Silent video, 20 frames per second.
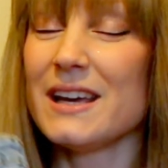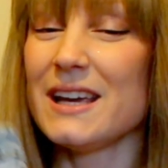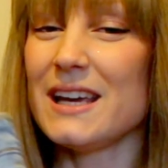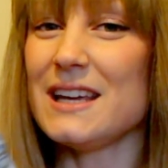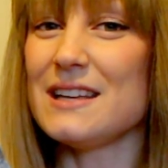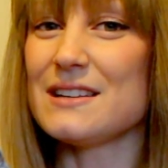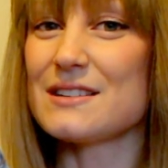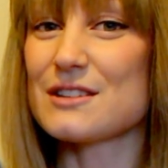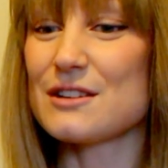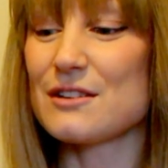
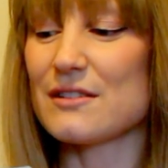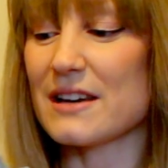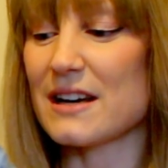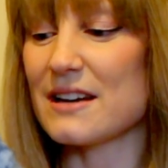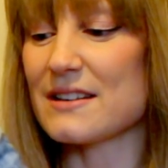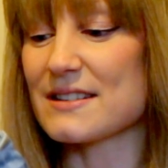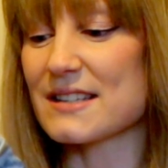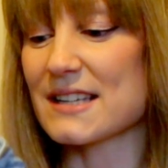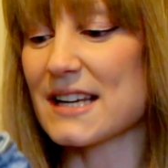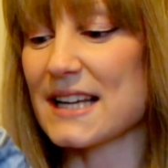into
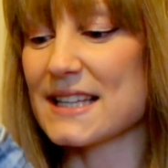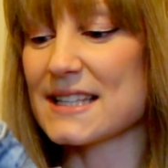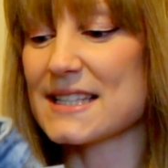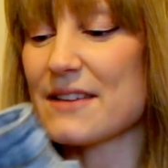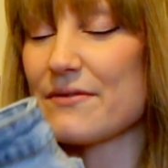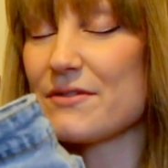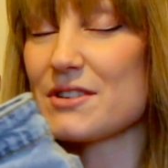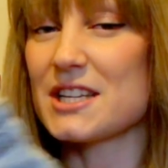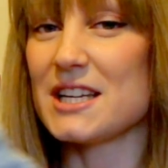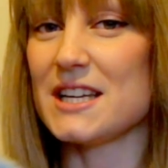
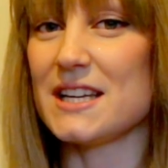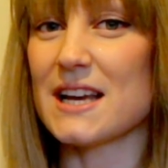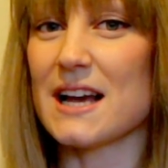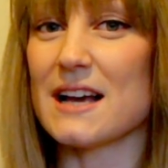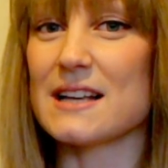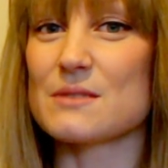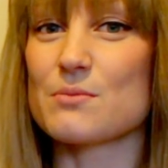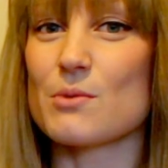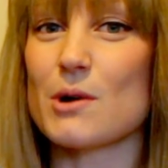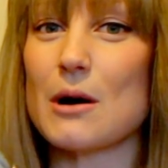2017
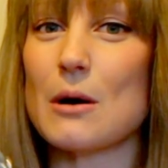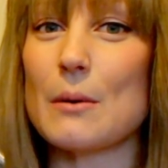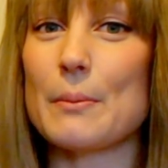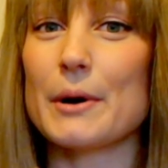as well.